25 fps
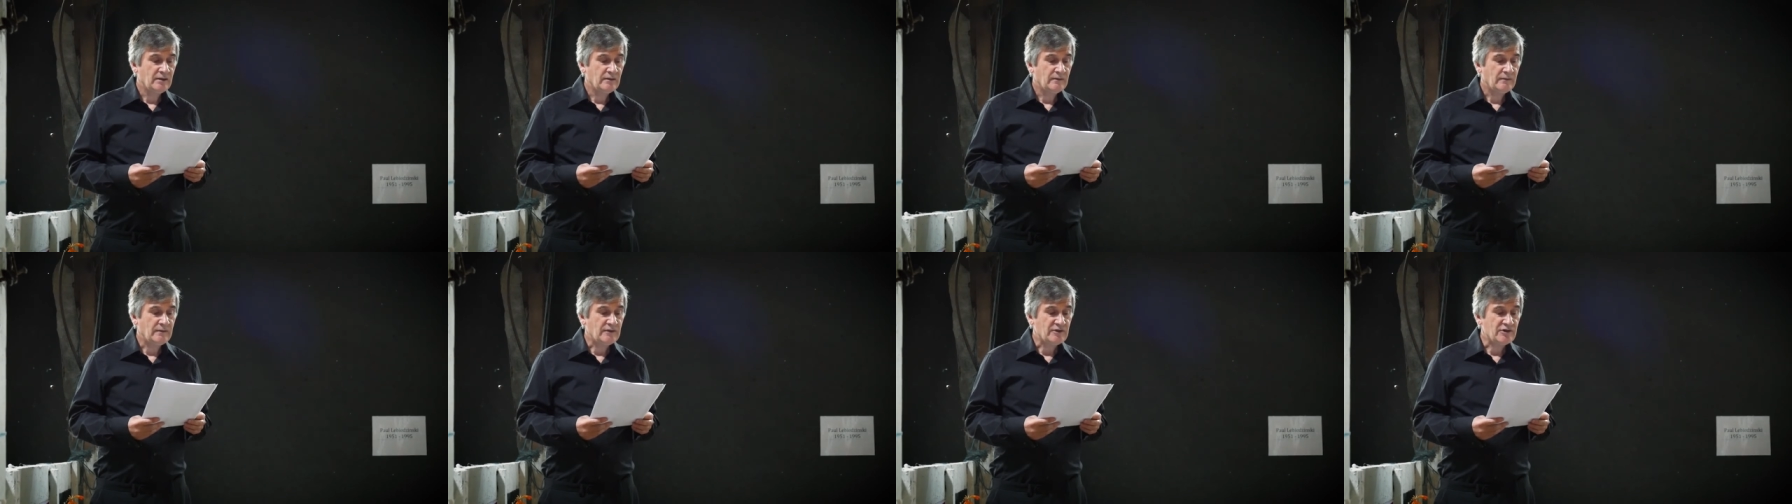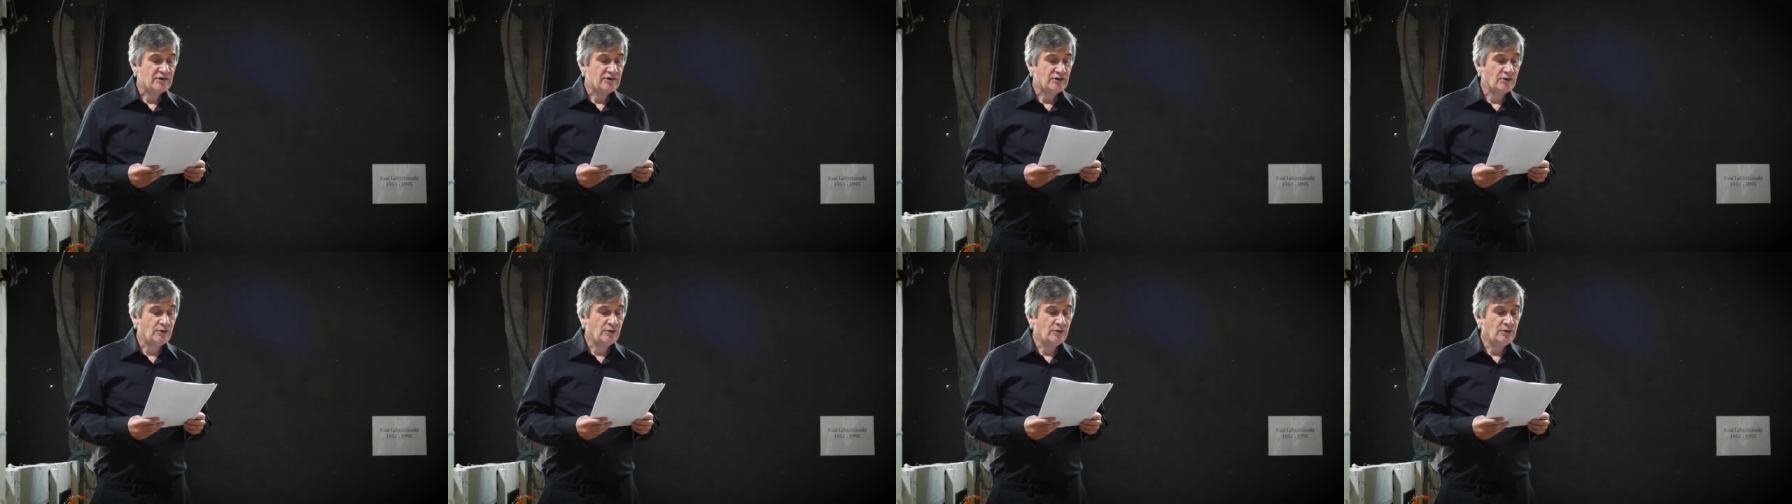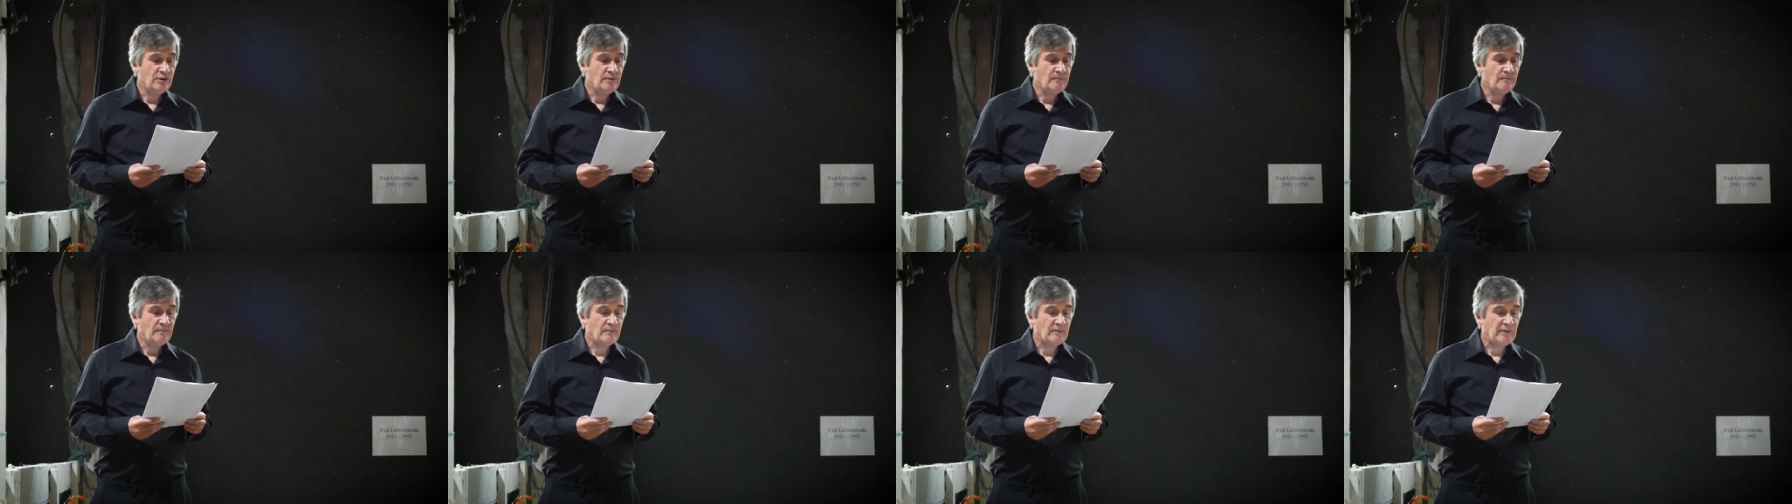For
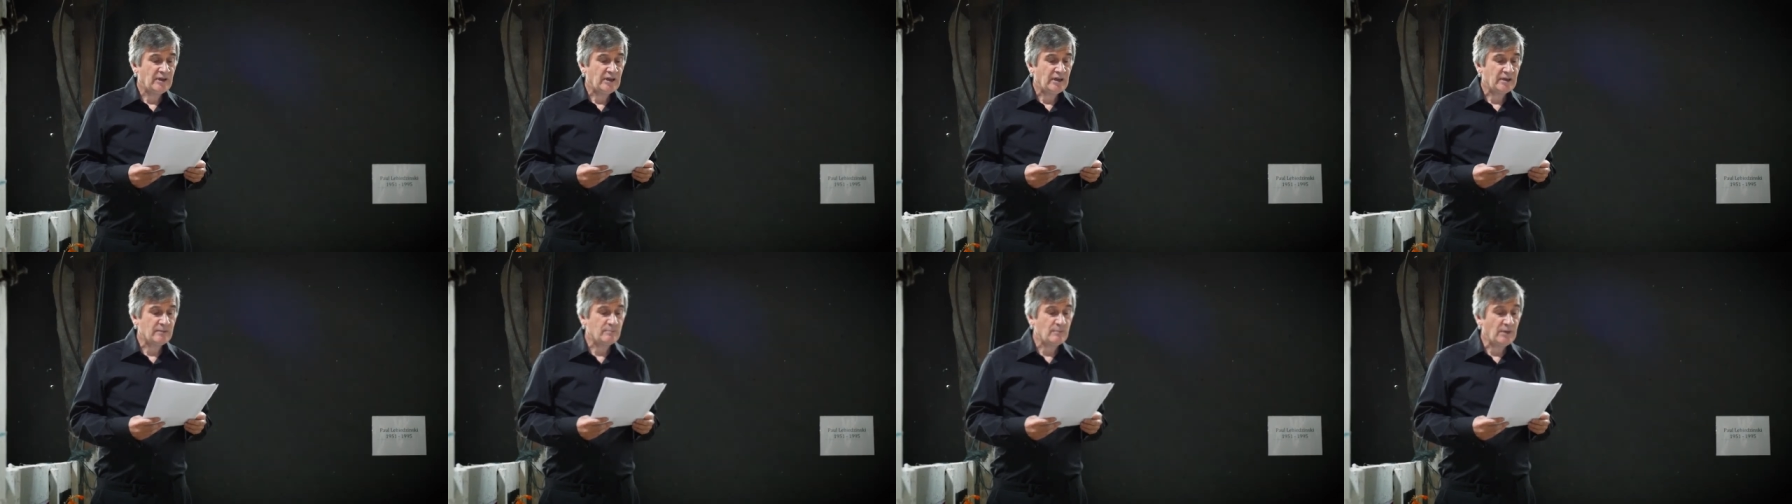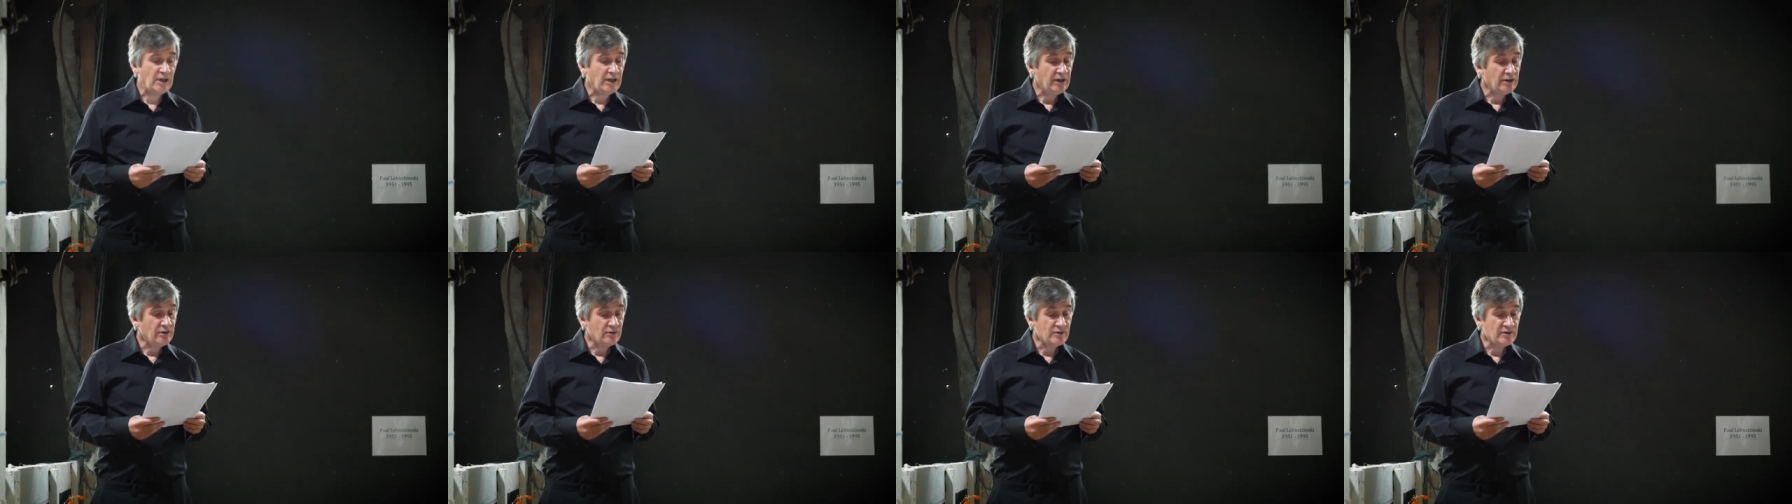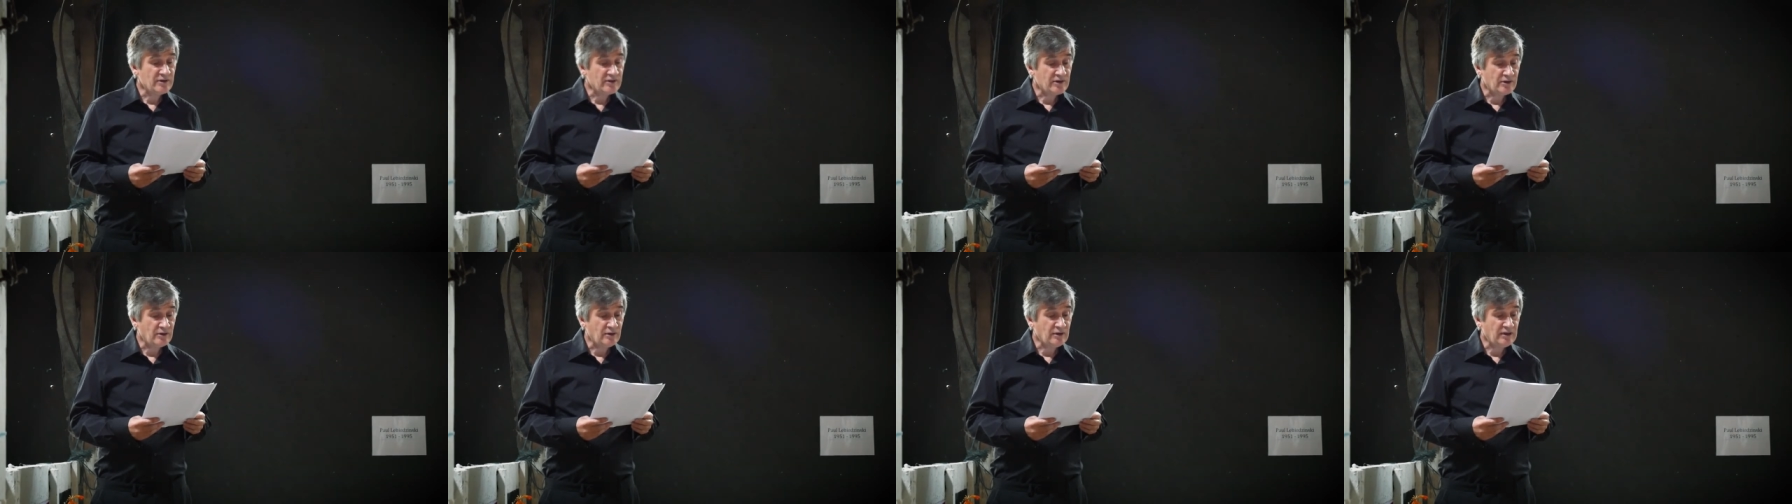son, at my
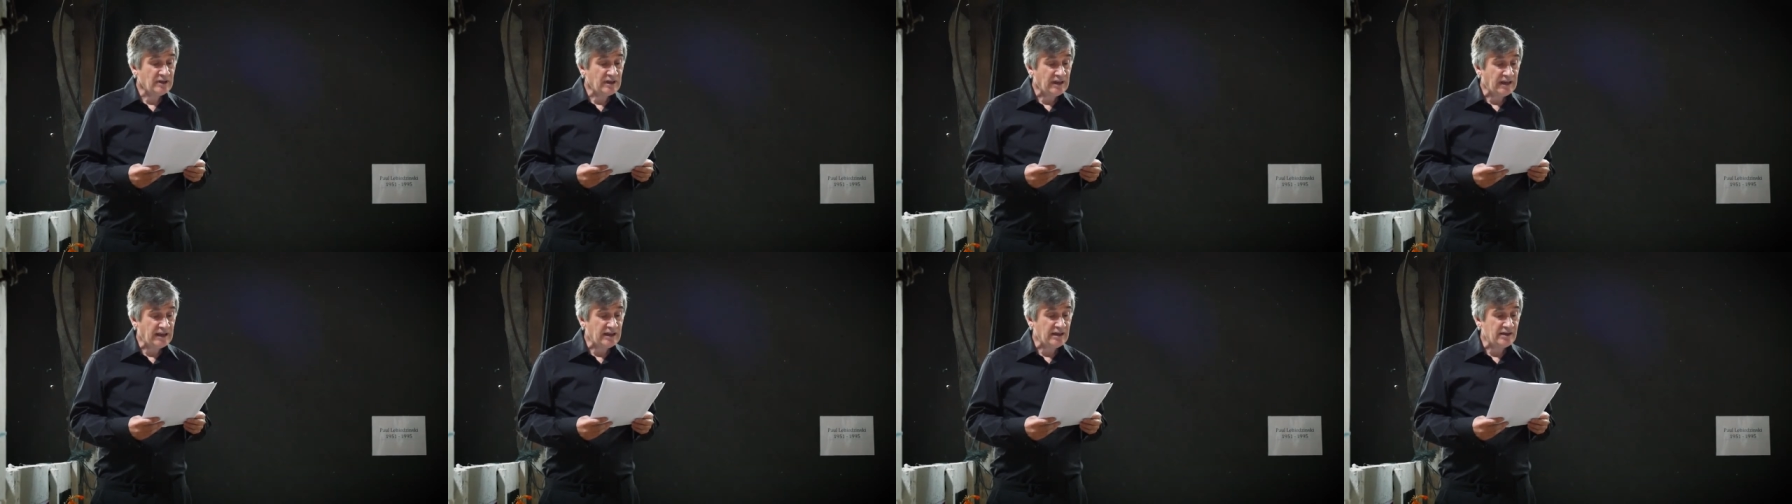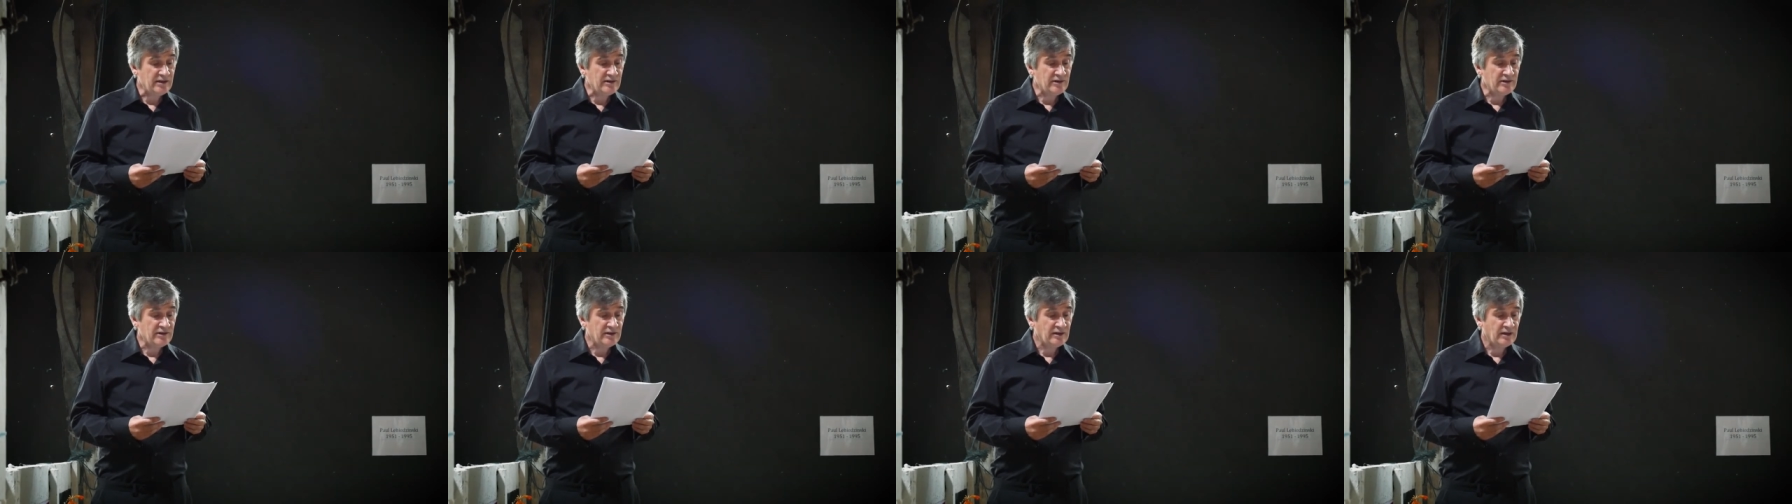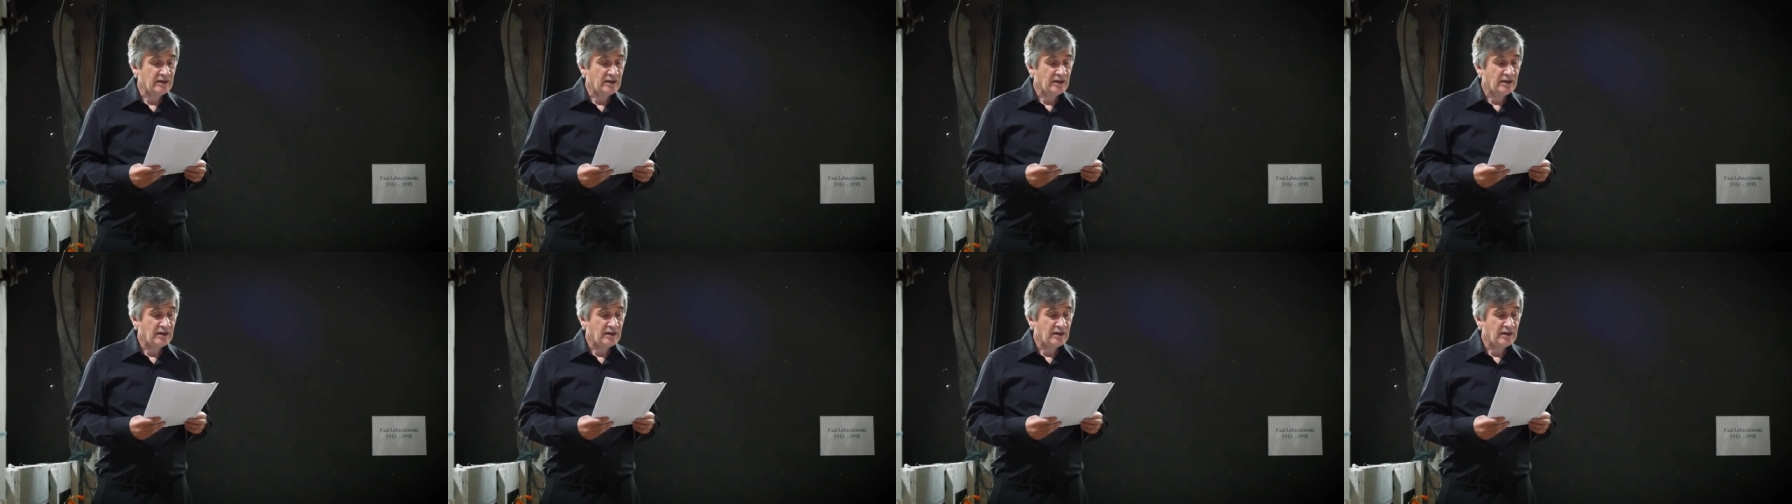uncertain age,